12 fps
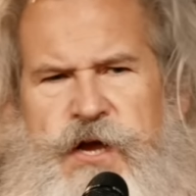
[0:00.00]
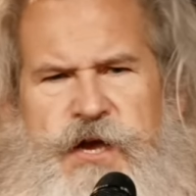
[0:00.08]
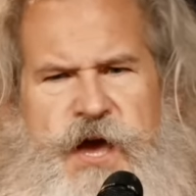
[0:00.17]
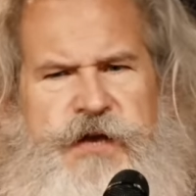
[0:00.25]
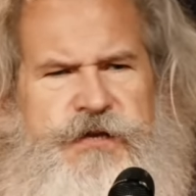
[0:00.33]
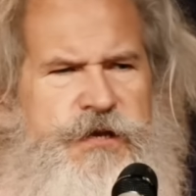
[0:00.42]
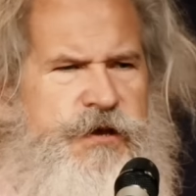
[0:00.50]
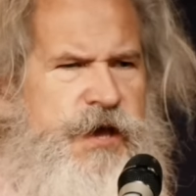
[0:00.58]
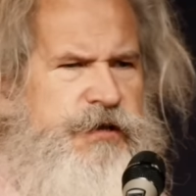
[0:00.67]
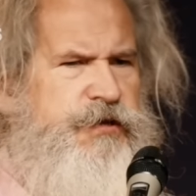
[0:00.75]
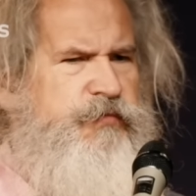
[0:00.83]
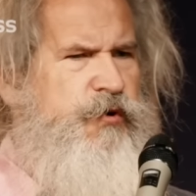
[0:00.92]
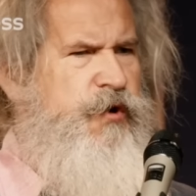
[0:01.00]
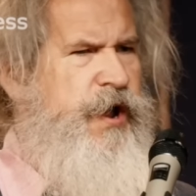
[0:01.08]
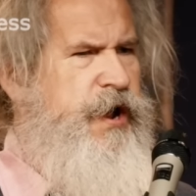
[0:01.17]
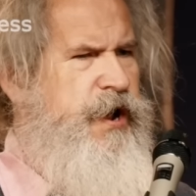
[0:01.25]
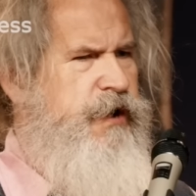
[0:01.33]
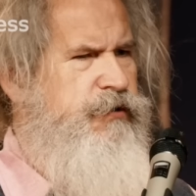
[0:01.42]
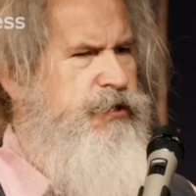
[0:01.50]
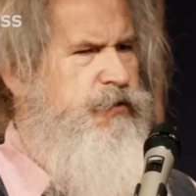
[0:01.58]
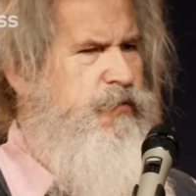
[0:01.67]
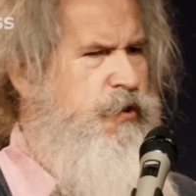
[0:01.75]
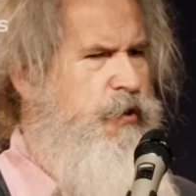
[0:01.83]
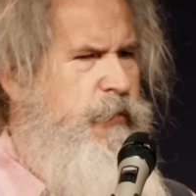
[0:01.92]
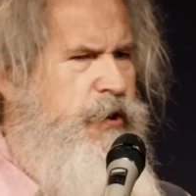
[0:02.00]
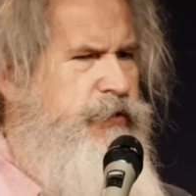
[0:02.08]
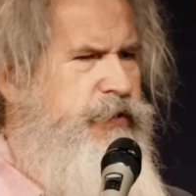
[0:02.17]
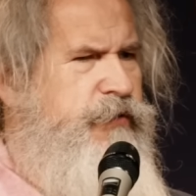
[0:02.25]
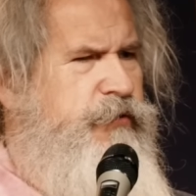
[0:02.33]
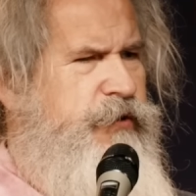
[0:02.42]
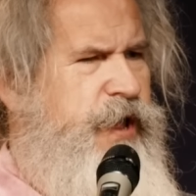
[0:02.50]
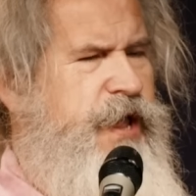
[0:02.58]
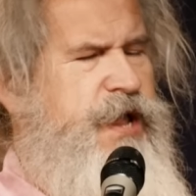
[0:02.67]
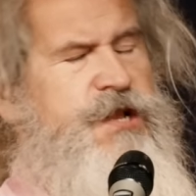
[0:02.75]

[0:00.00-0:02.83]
Case, case in point, I was at Walmart the other day,